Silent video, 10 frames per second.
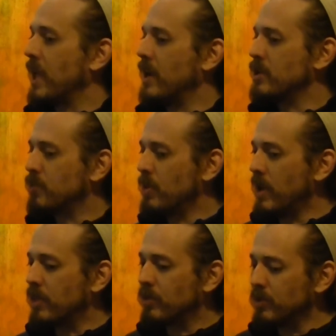And as we
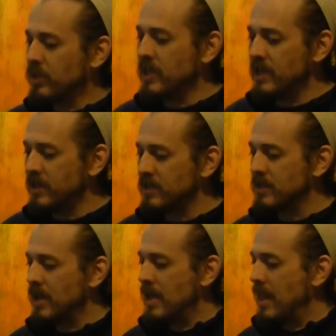went through
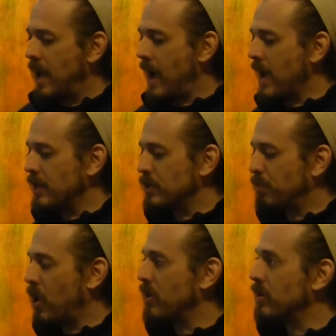this, I had to
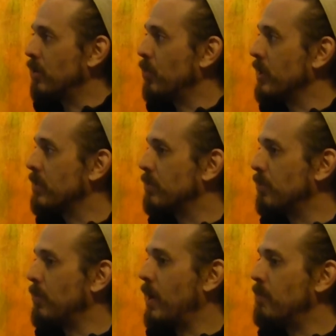partner with
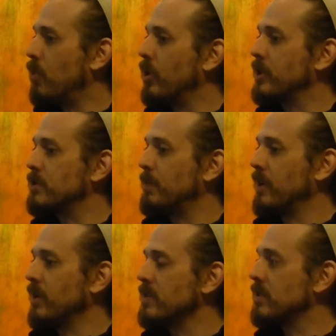more
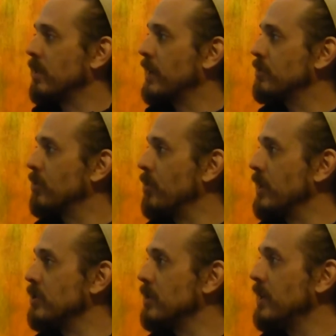experienced electrical
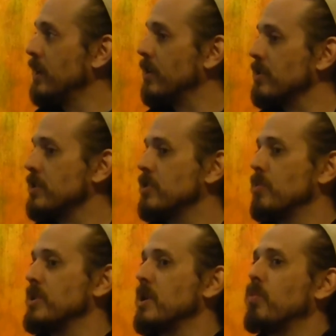engineers. And
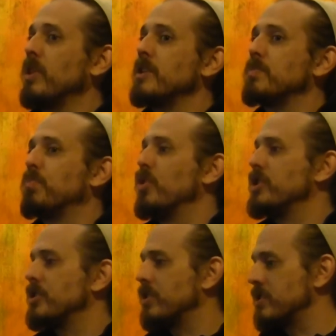so we said, well, let's
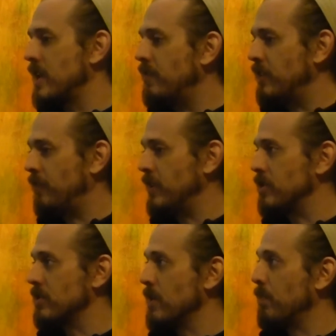push the safety
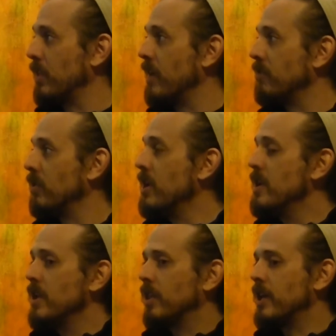features up a level.
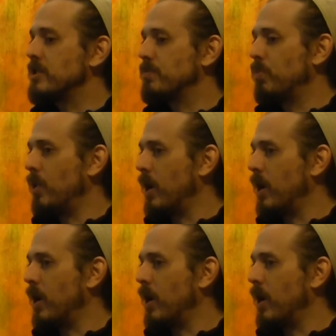Let's